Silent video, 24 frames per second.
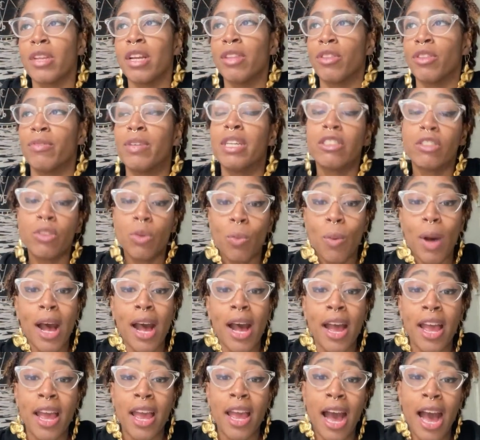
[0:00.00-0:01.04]
The reason
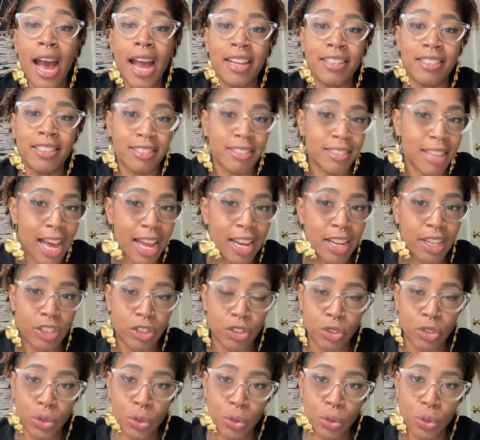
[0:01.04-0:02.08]
why I decided
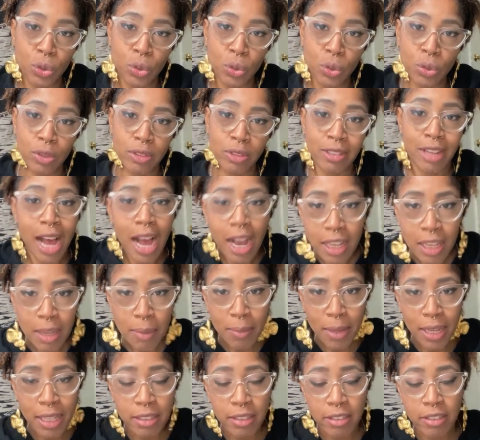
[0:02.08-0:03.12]
to
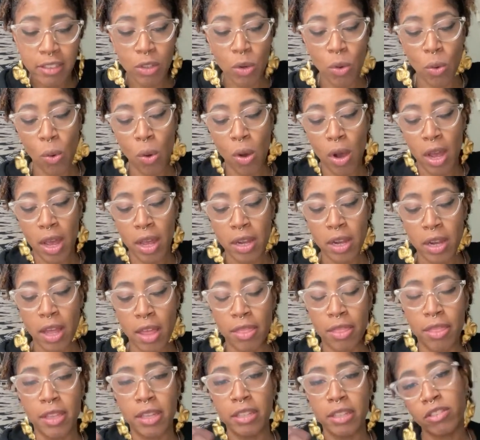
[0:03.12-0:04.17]
document on
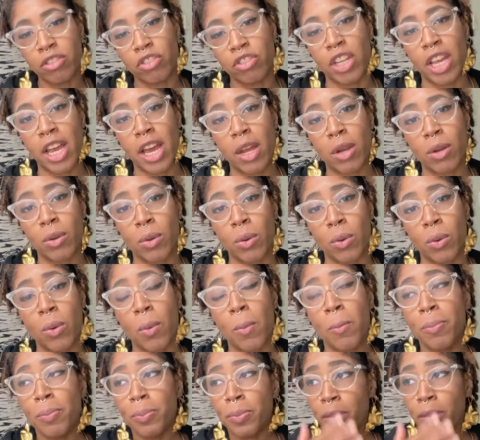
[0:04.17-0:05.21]
this channel